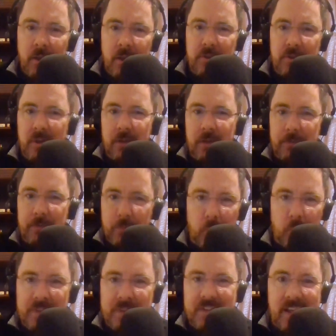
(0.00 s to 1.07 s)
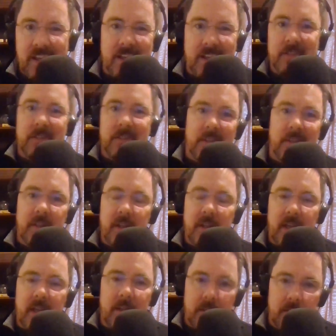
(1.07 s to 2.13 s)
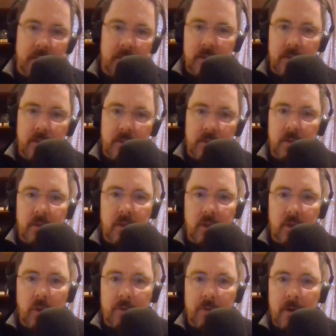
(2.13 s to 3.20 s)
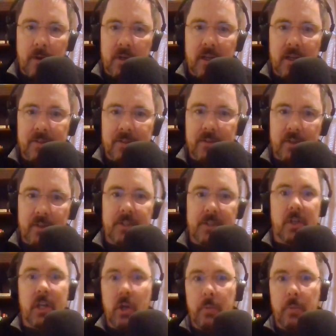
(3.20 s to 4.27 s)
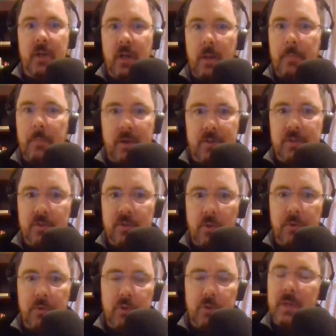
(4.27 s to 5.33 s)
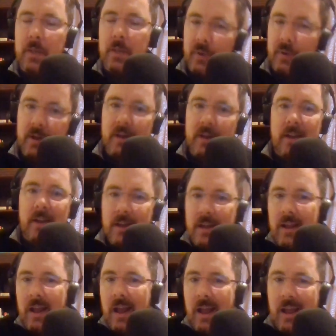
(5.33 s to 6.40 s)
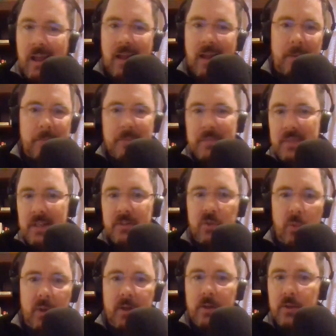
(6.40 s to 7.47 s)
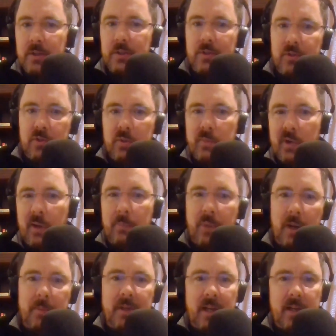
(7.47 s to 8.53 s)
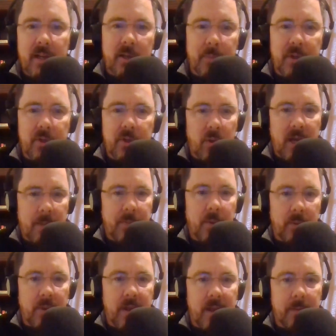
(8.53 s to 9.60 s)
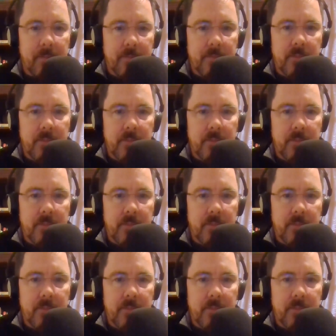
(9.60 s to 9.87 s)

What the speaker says: So now if we say, hey, you have fiberglass insulation, I open it up and it's just old newspaper. Me as a regular consumer, I'm probably not going to be too happy with that.